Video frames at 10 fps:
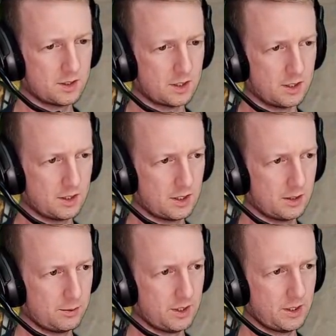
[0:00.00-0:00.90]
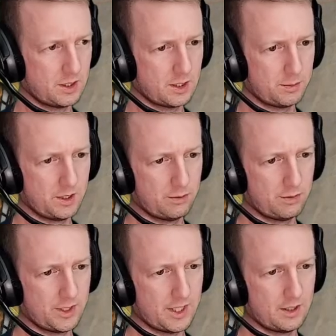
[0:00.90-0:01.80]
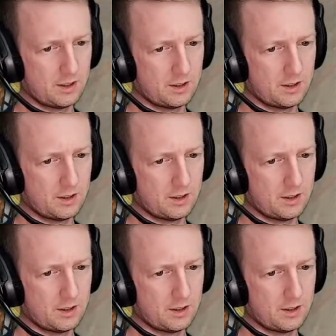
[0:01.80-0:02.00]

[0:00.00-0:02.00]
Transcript: Okay, can we get up here for that?